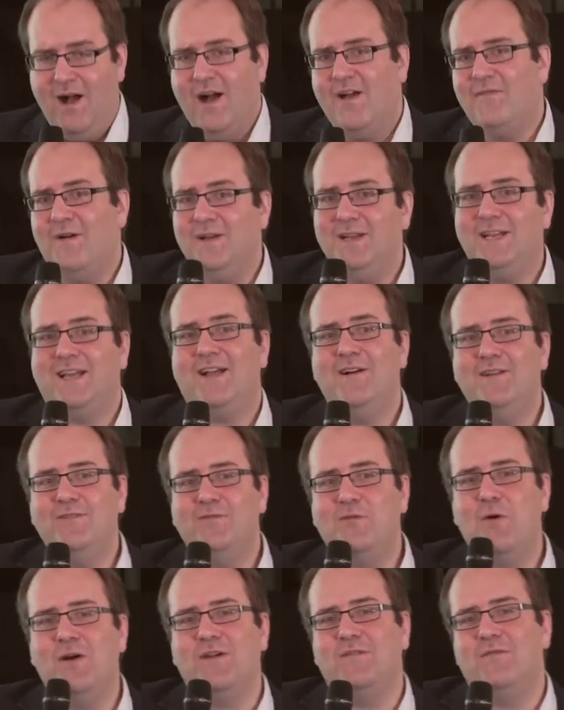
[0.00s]
I find it kind
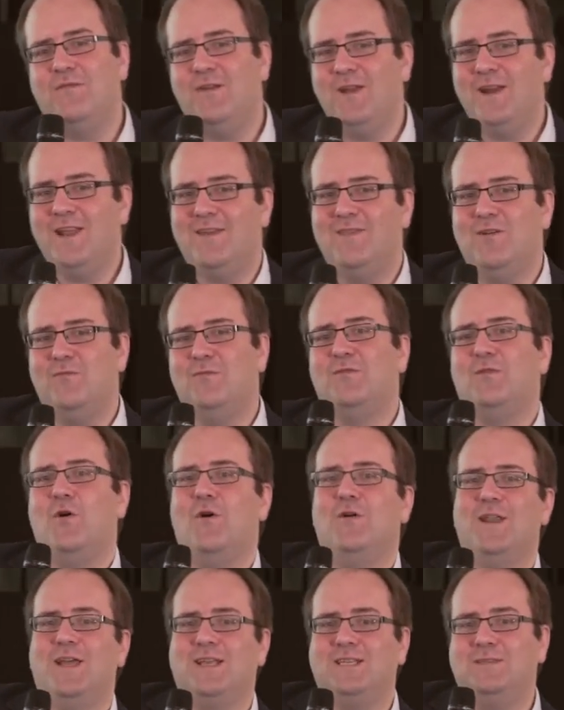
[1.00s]
of quite funny that we've
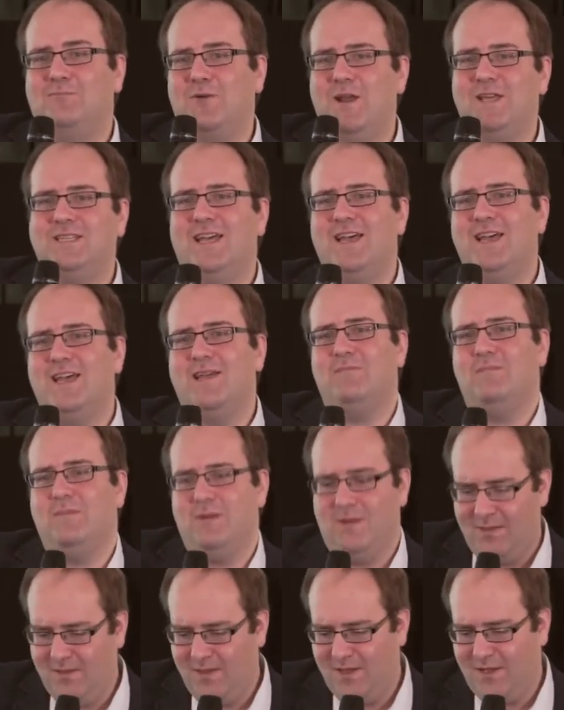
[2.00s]
got an express
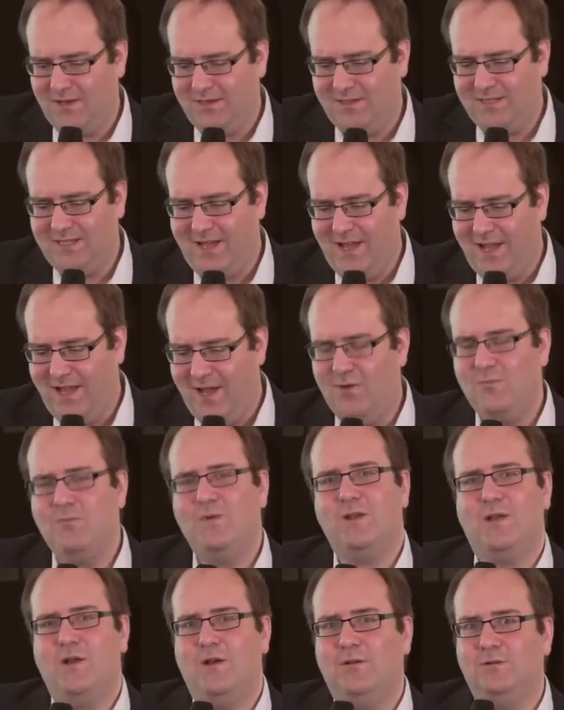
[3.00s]
aim that
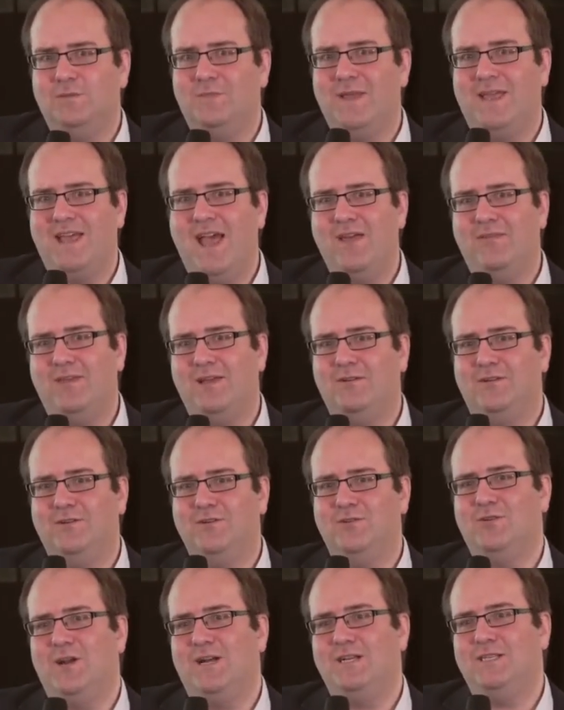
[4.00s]
we're going to be ethical
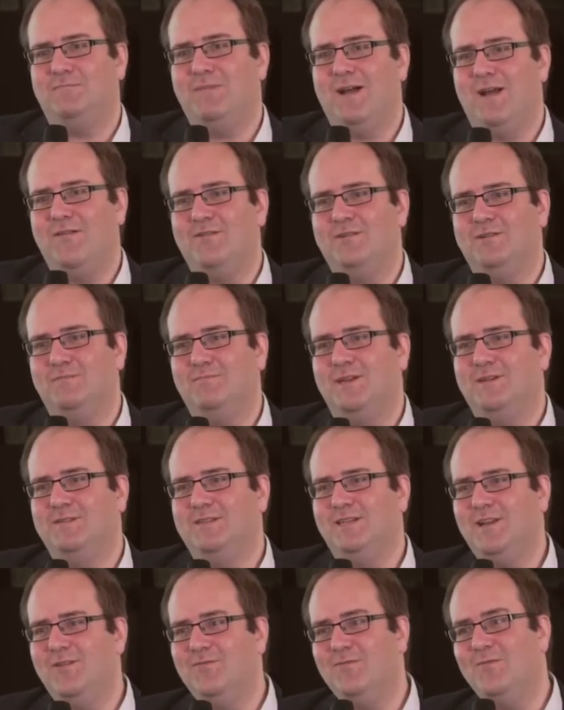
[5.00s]
and transparent,
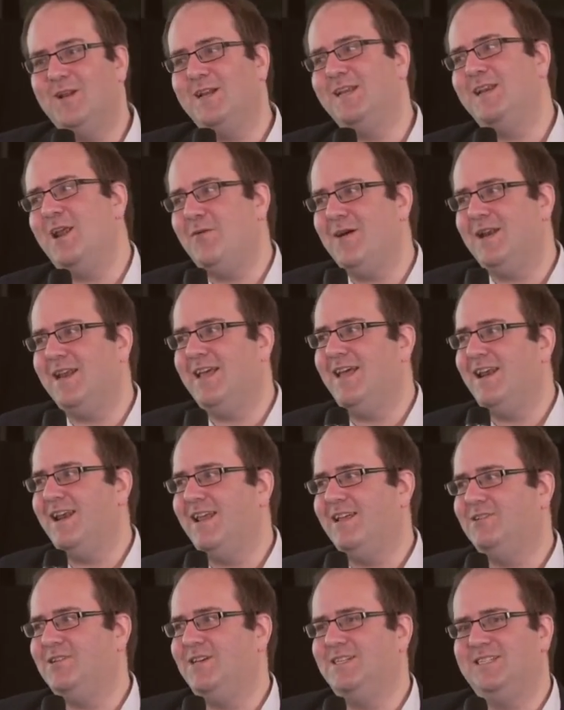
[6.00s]
because I don't really know any
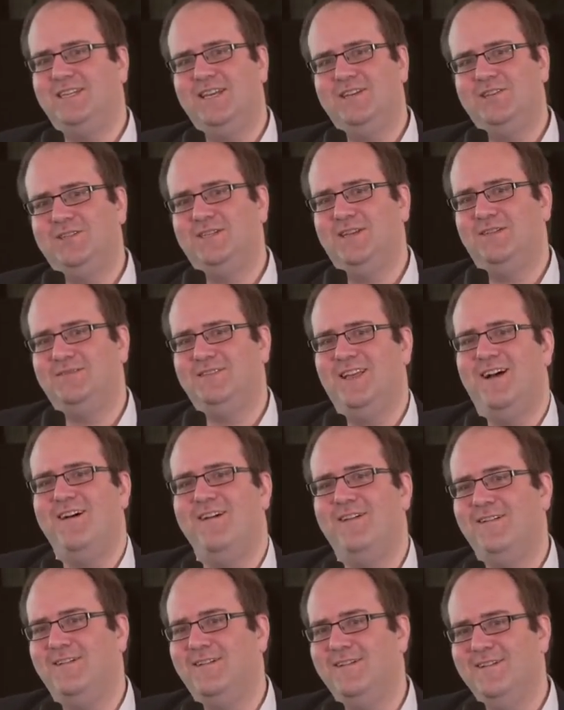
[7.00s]
NHS initiatives that
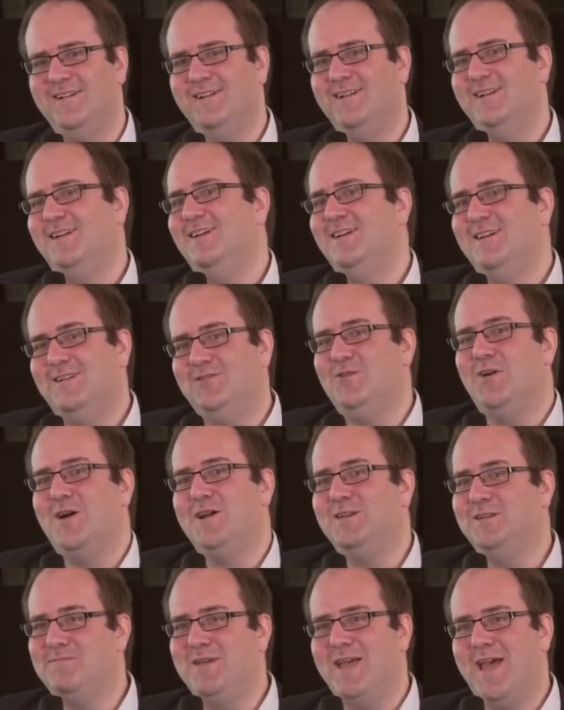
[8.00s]
aren't
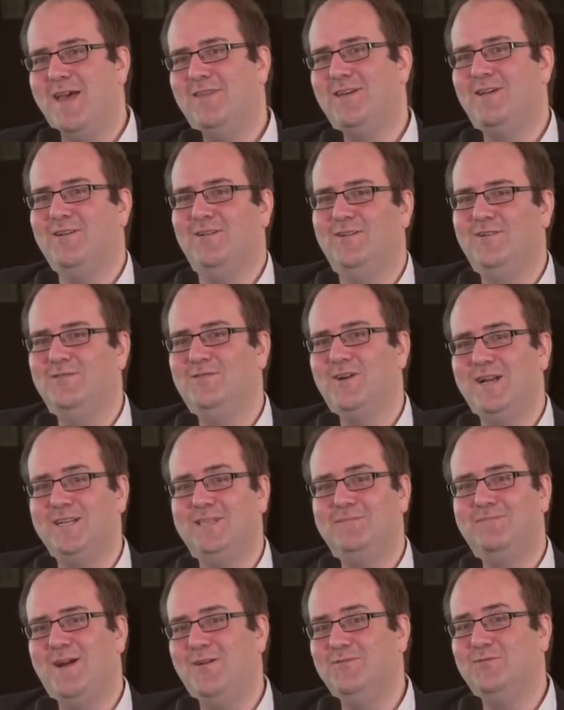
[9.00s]
trying to be ethical and
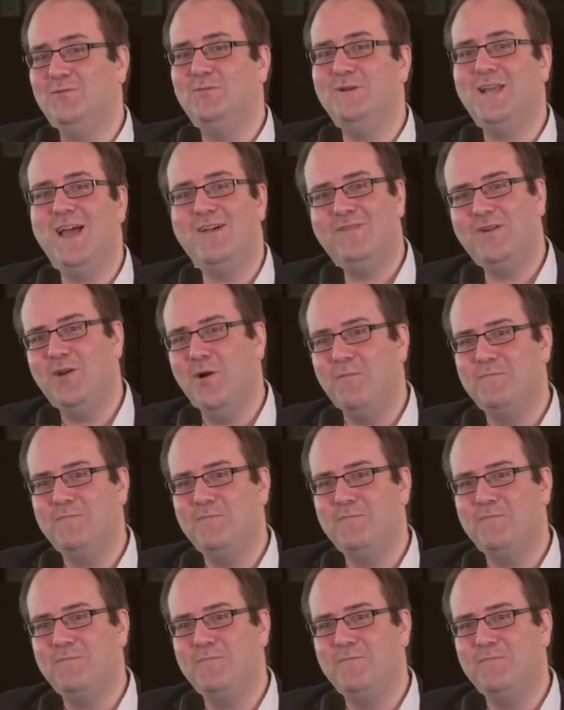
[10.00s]
transparent, or would have an